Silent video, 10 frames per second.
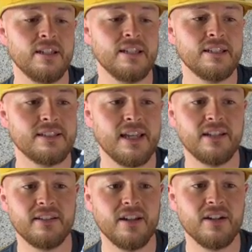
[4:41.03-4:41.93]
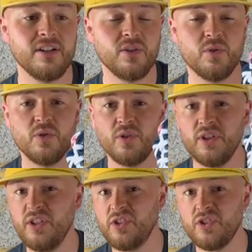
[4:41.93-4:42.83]
standard dunk, or are
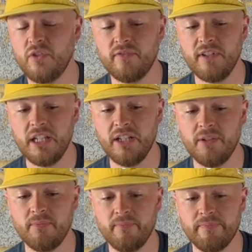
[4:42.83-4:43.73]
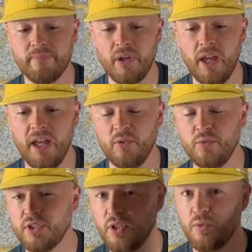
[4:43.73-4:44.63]
you just not feeling them? And
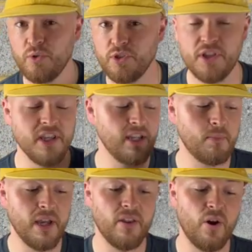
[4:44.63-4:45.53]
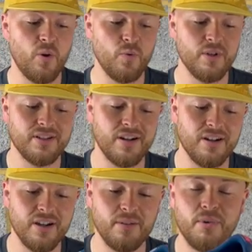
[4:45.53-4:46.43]
also, what do you think about the whole
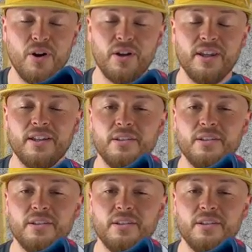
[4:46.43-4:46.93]
dunk market at the